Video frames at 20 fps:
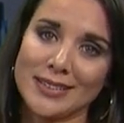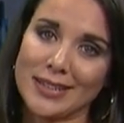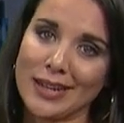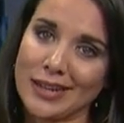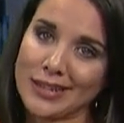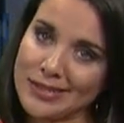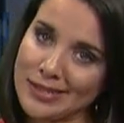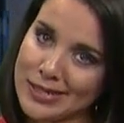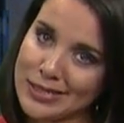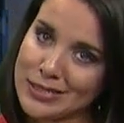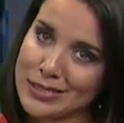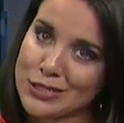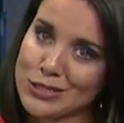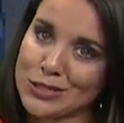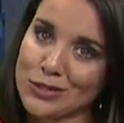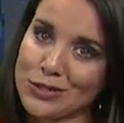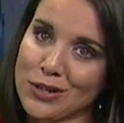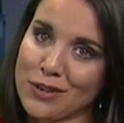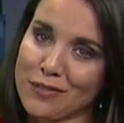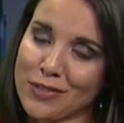Not a night to
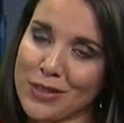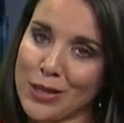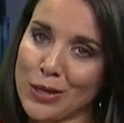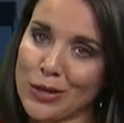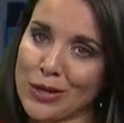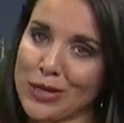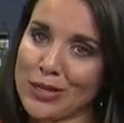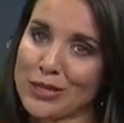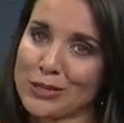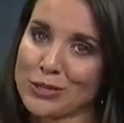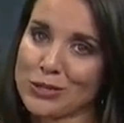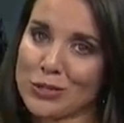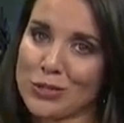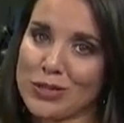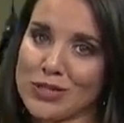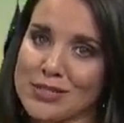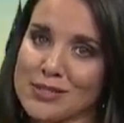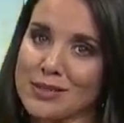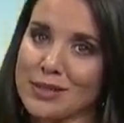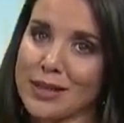turn off the air
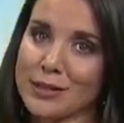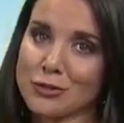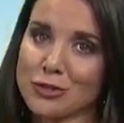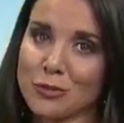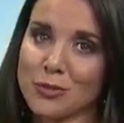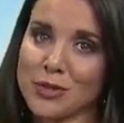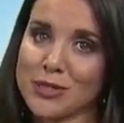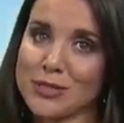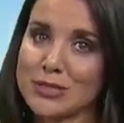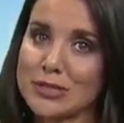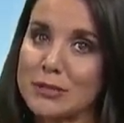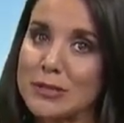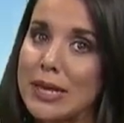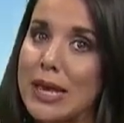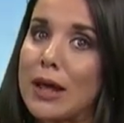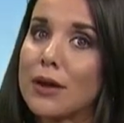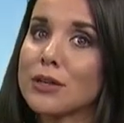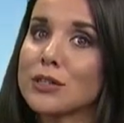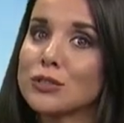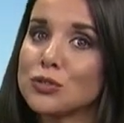conditioner. These electric bills can
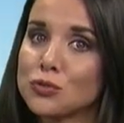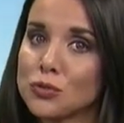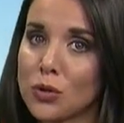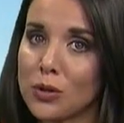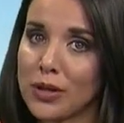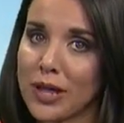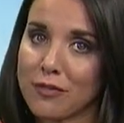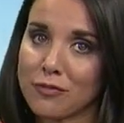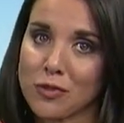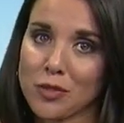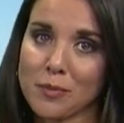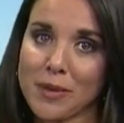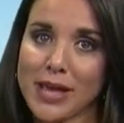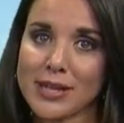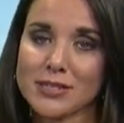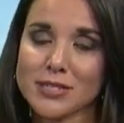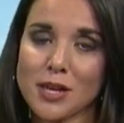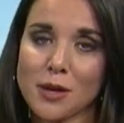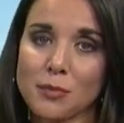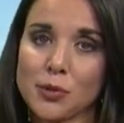be out of control after the
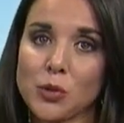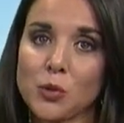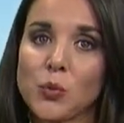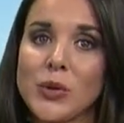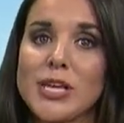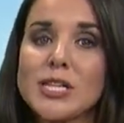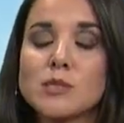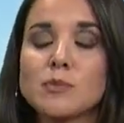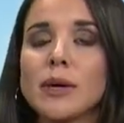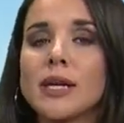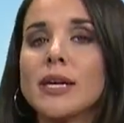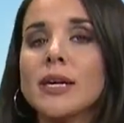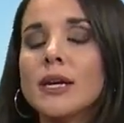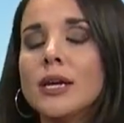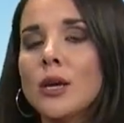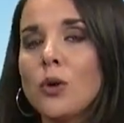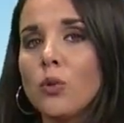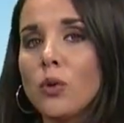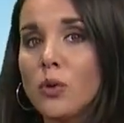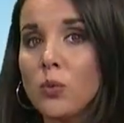past couple of weeks, but
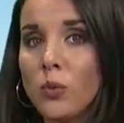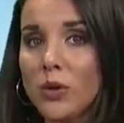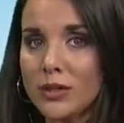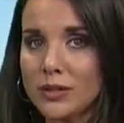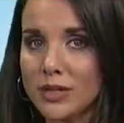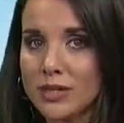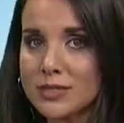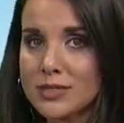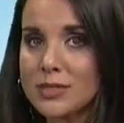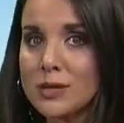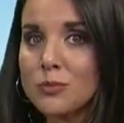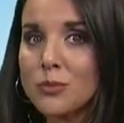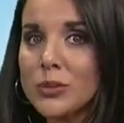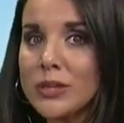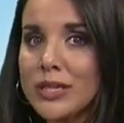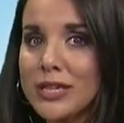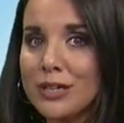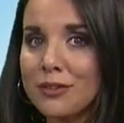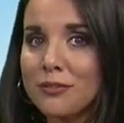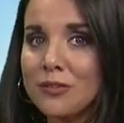we will get some
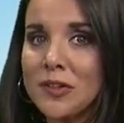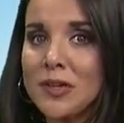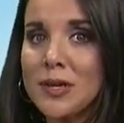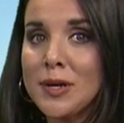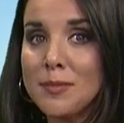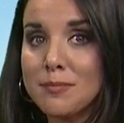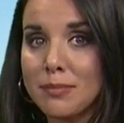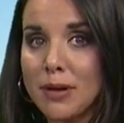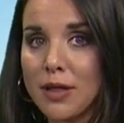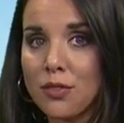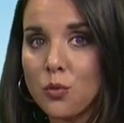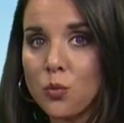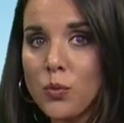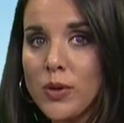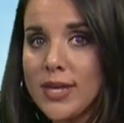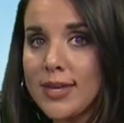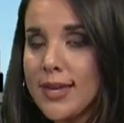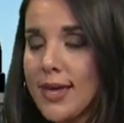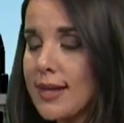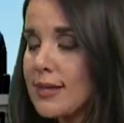relief by the
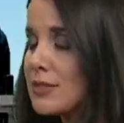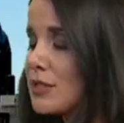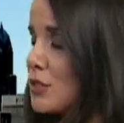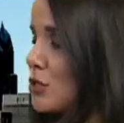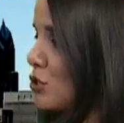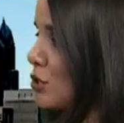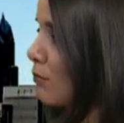weekend.